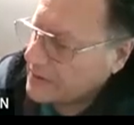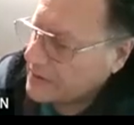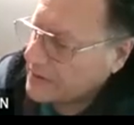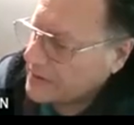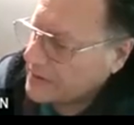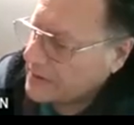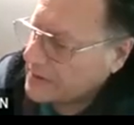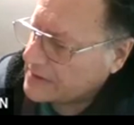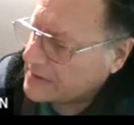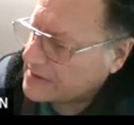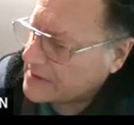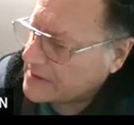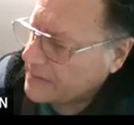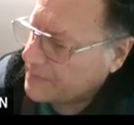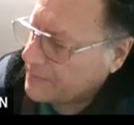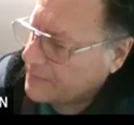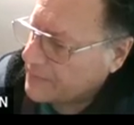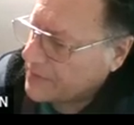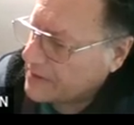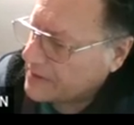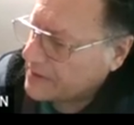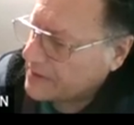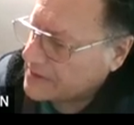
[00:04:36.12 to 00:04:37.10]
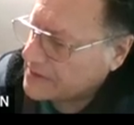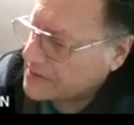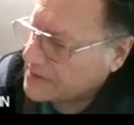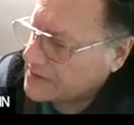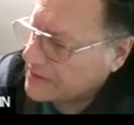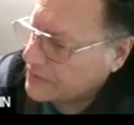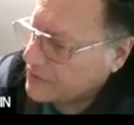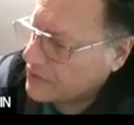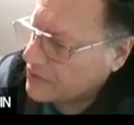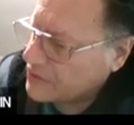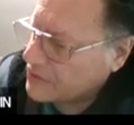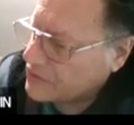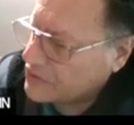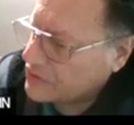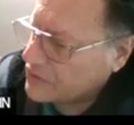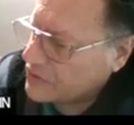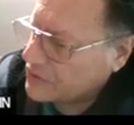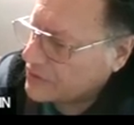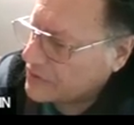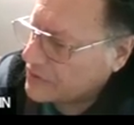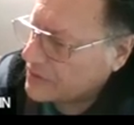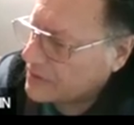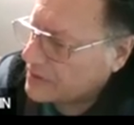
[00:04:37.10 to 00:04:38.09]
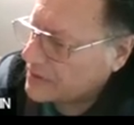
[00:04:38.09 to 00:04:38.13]
the sampling
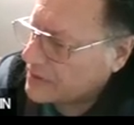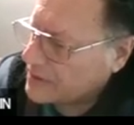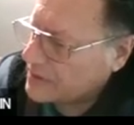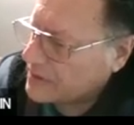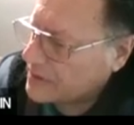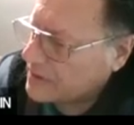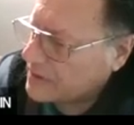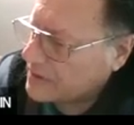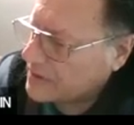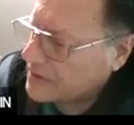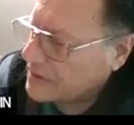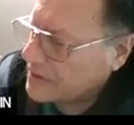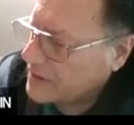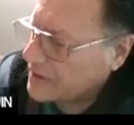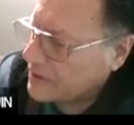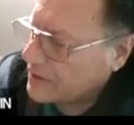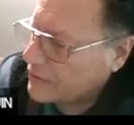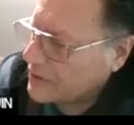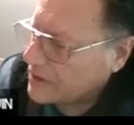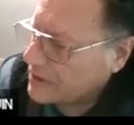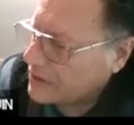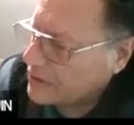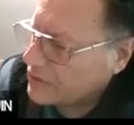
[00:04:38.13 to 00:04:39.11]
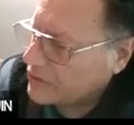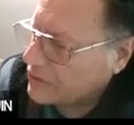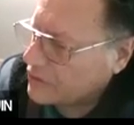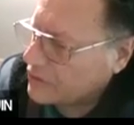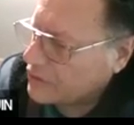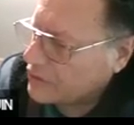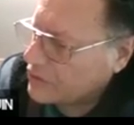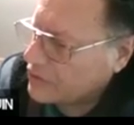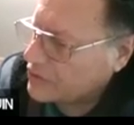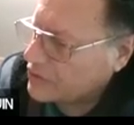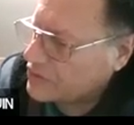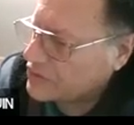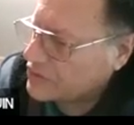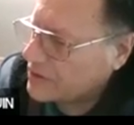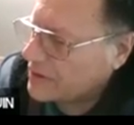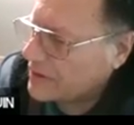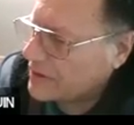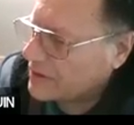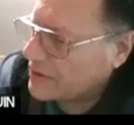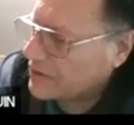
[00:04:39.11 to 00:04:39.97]
distribution that we need to use.